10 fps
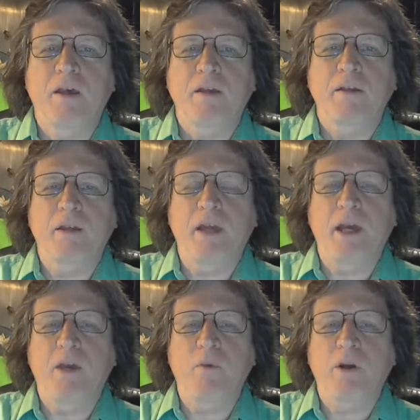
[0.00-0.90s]

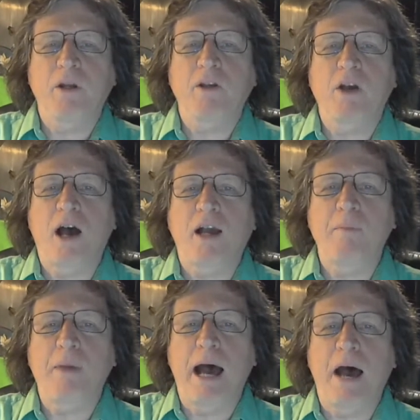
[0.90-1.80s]
Today we're going to talk
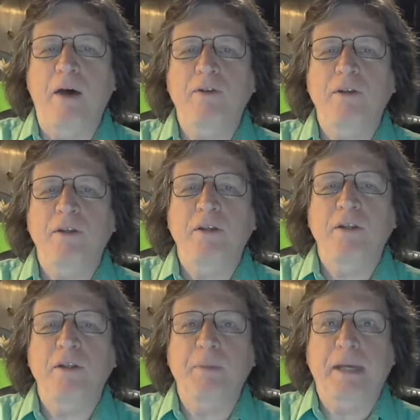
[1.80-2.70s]
about
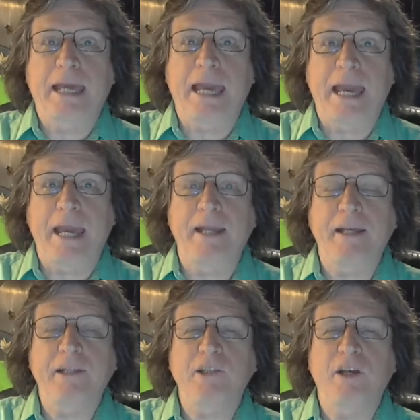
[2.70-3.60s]
the
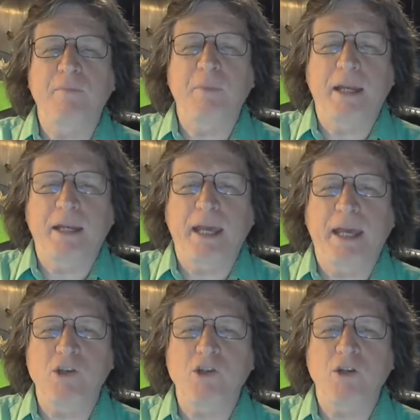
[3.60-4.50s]
mechanics of
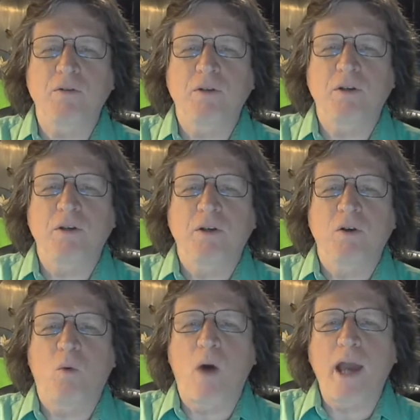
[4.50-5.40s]
meditation,
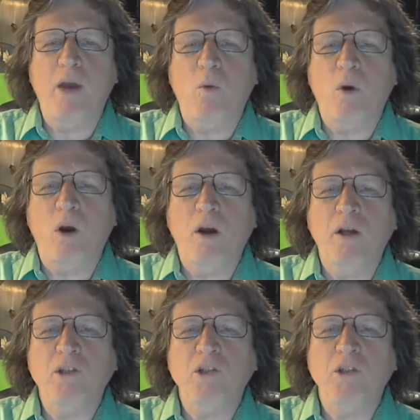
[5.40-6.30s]
why it
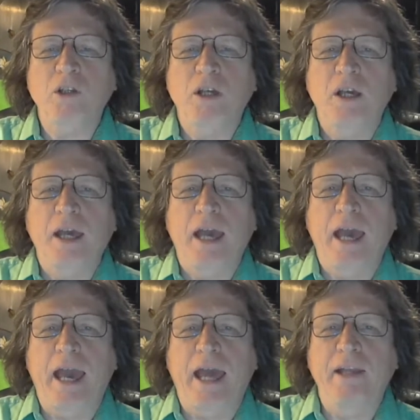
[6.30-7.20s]
works,
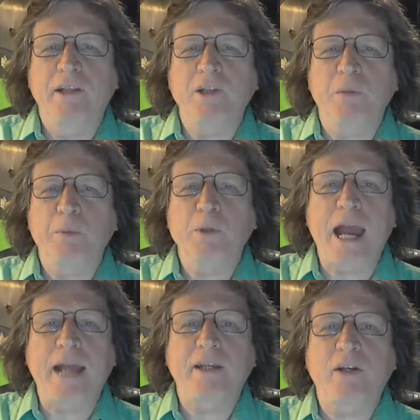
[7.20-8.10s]
and some
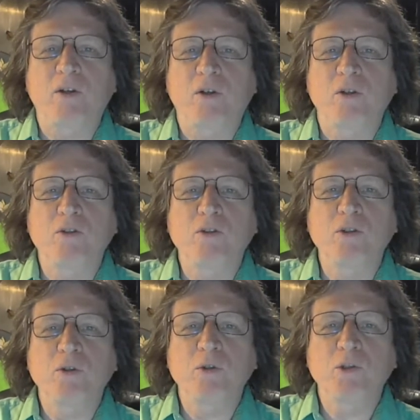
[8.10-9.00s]
practical
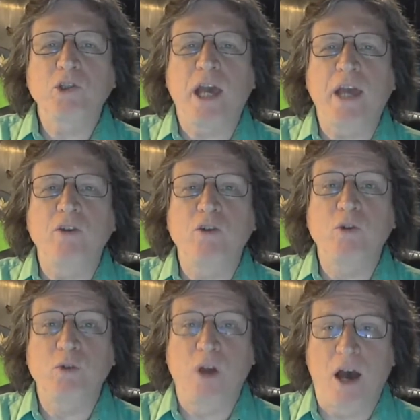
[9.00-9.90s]
do's and do
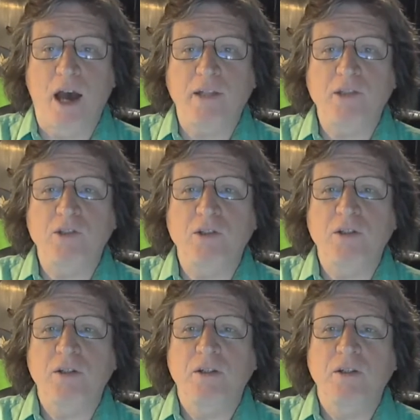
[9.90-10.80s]
nots
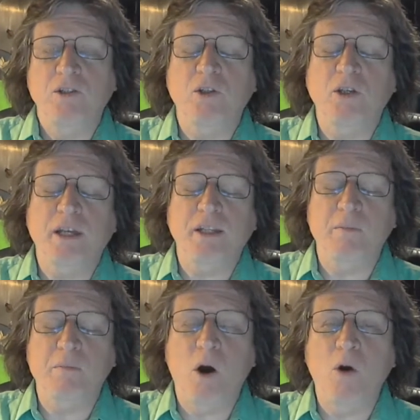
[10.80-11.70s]
so you can get the
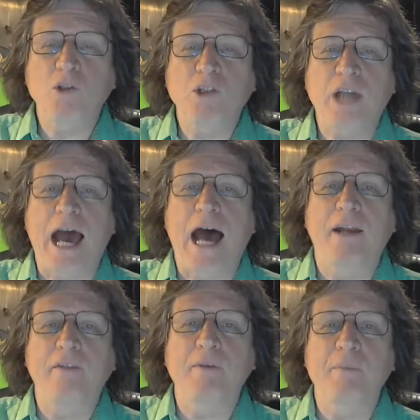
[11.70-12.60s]
most out
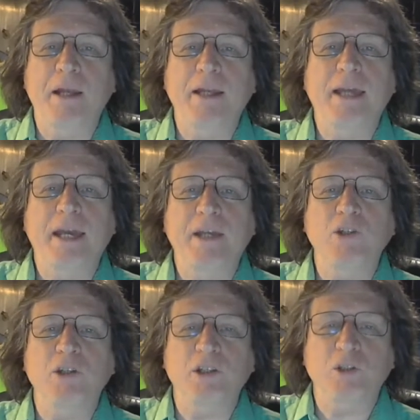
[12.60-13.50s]
of the meditation
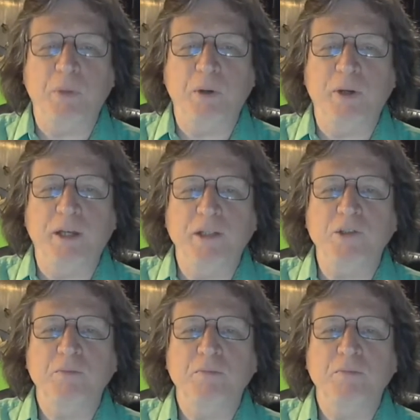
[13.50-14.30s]
experience.